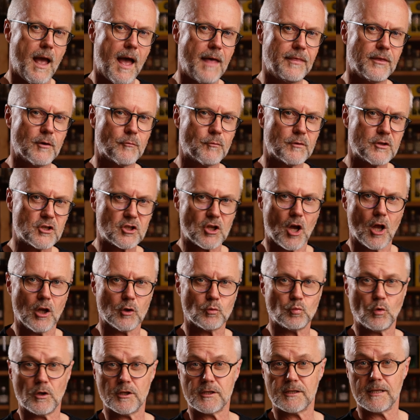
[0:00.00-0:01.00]
And the
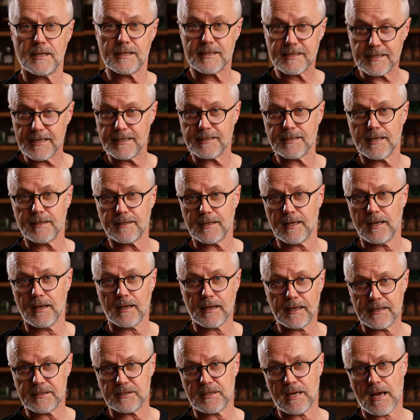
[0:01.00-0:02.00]
result was the
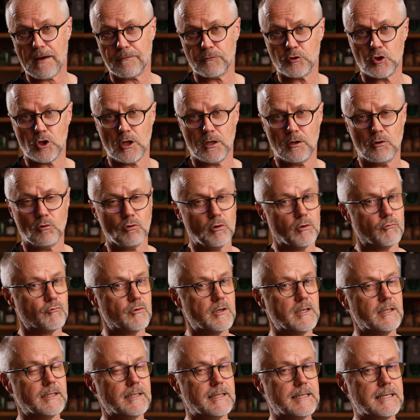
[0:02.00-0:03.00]
Citadel Reserve Gin,
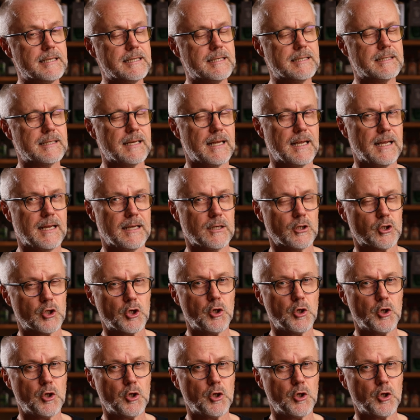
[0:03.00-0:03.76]
released in